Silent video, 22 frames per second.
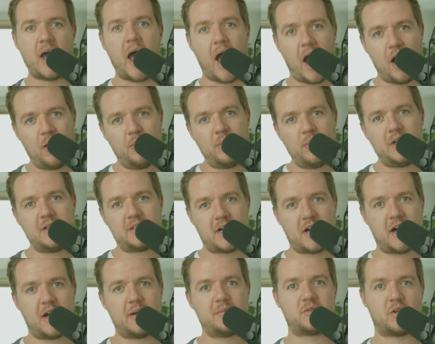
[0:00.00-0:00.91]
how many
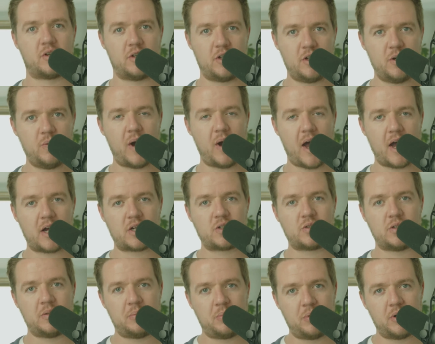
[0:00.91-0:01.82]
times are you
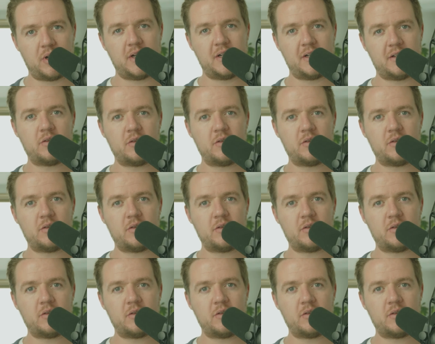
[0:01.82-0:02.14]
actually putting